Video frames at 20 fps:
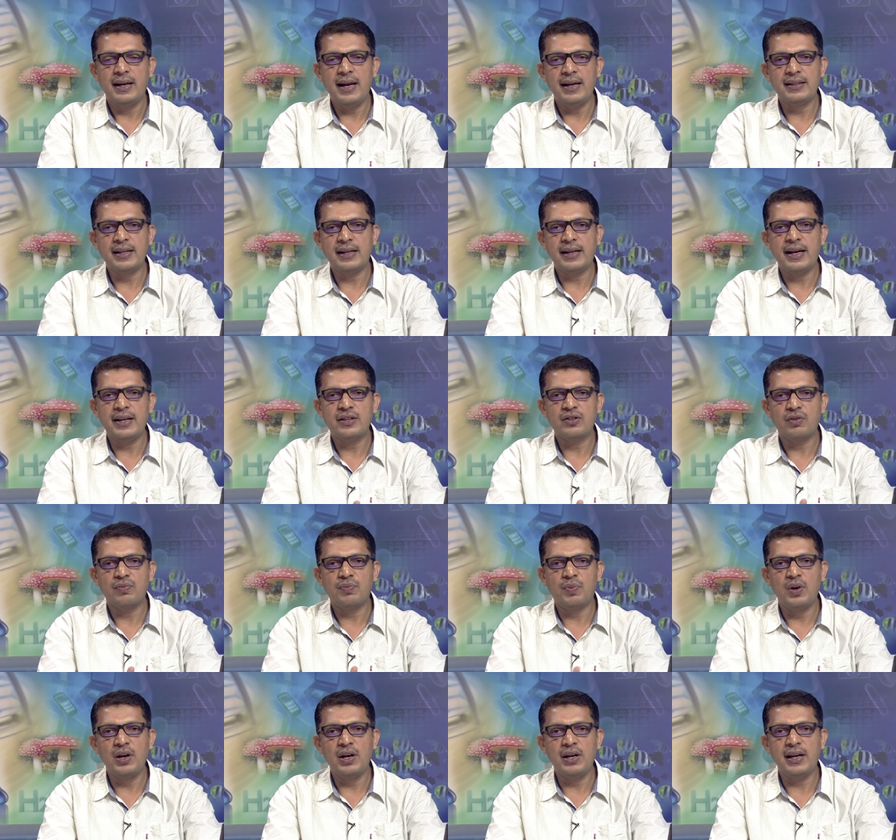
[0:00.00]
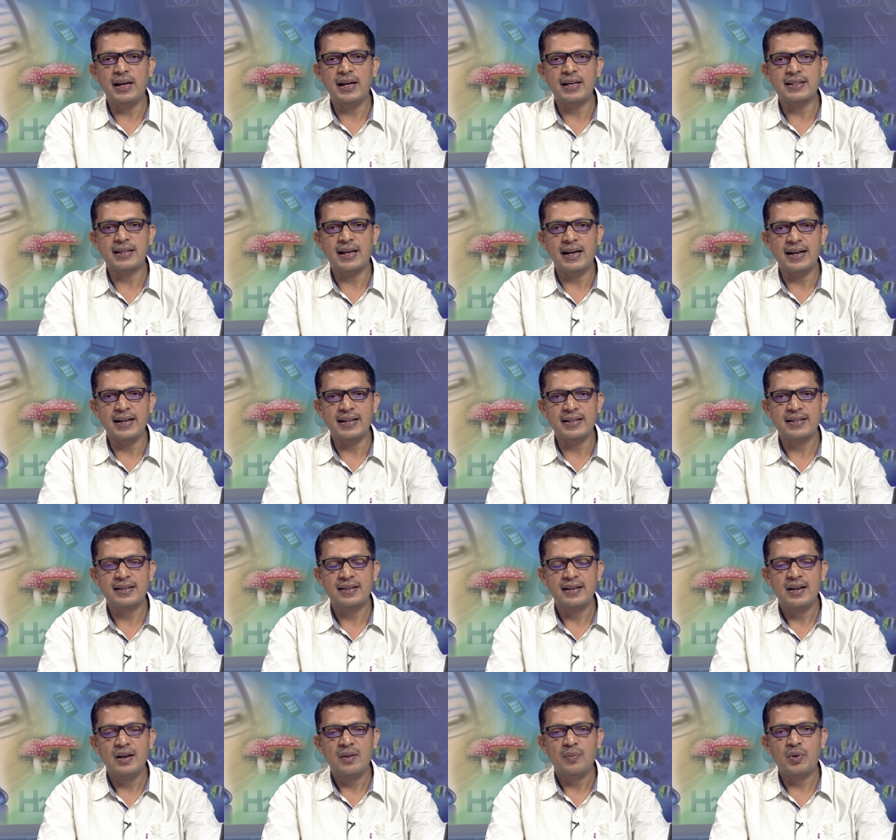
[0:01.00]
Take the case of political
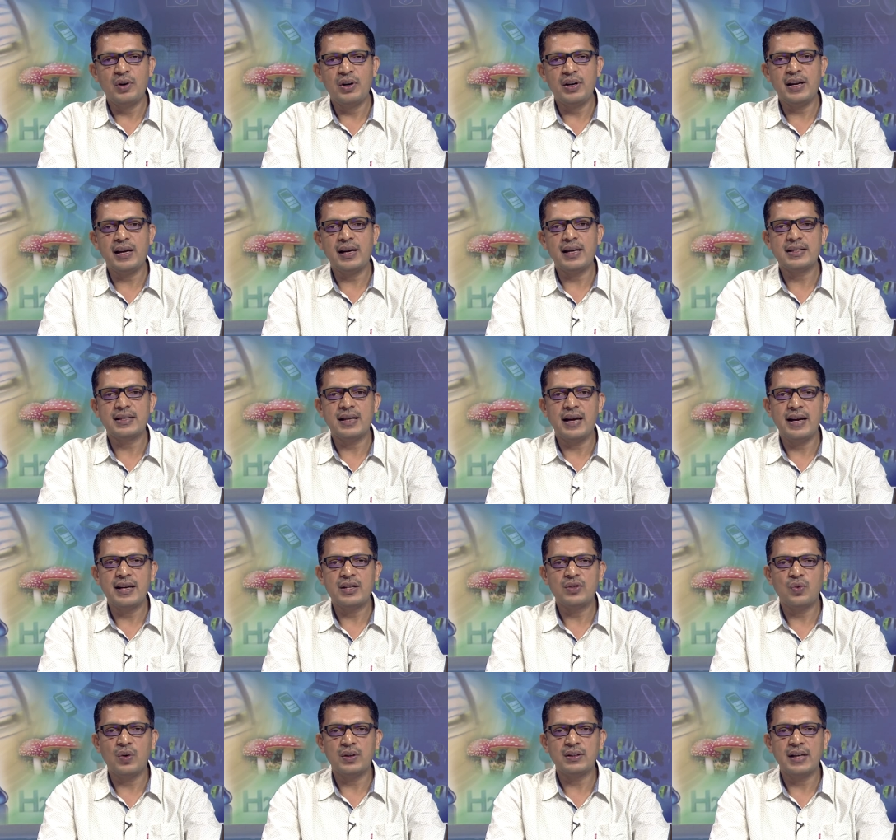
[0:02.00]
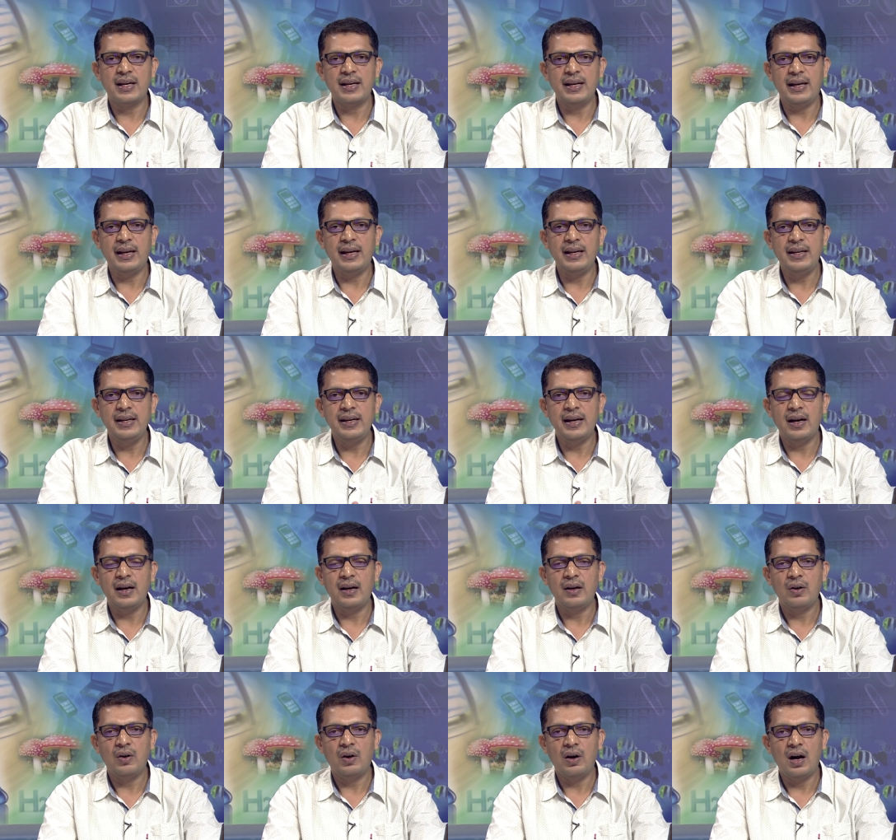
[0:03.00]
science. Political science was an
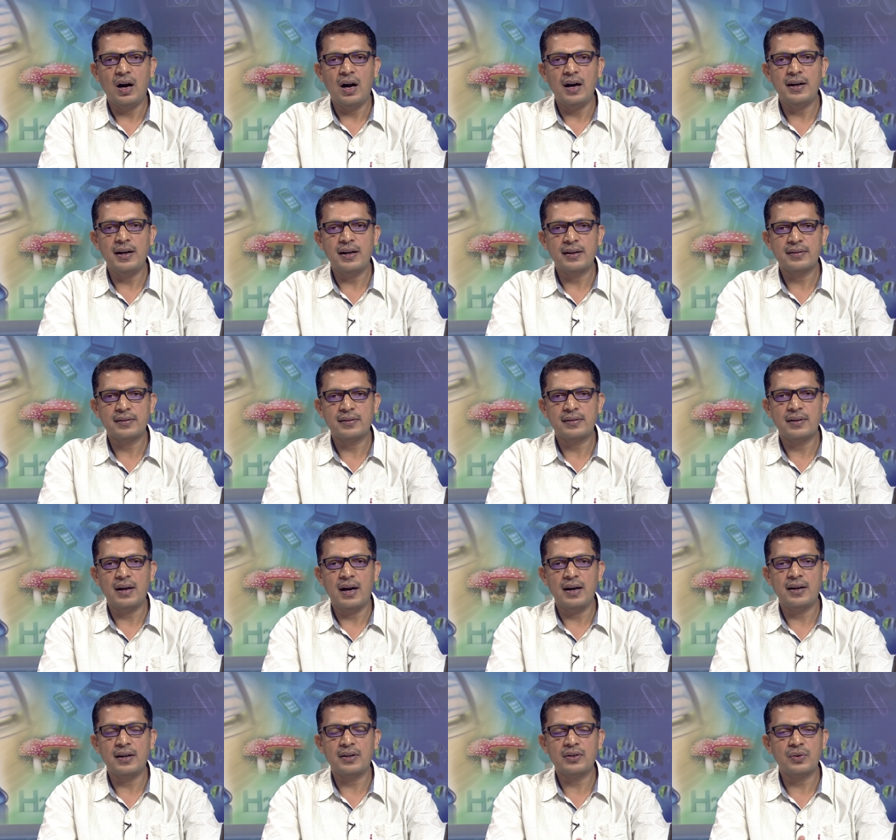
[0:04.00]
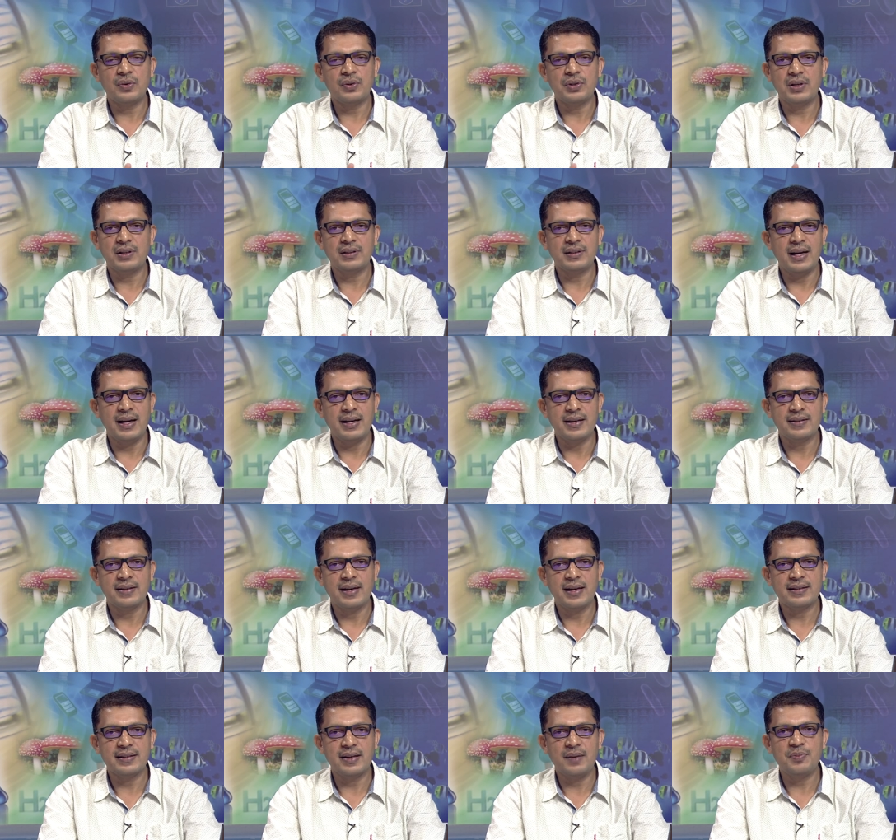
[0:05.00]
area under, under social
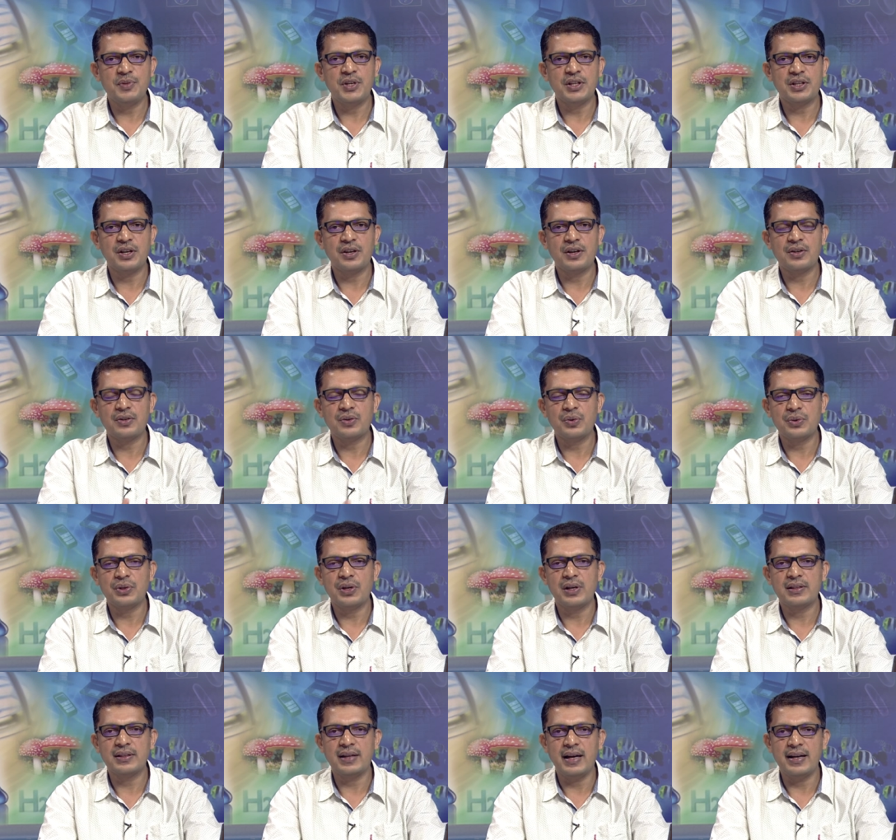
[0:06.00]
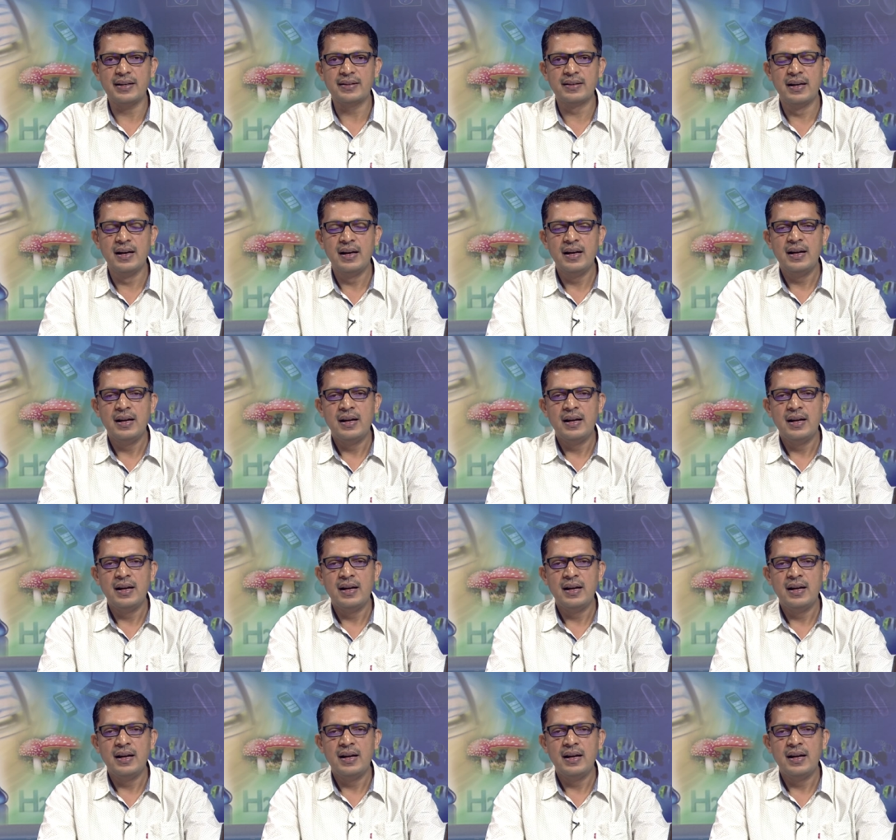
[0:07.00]
science, a subject under social science.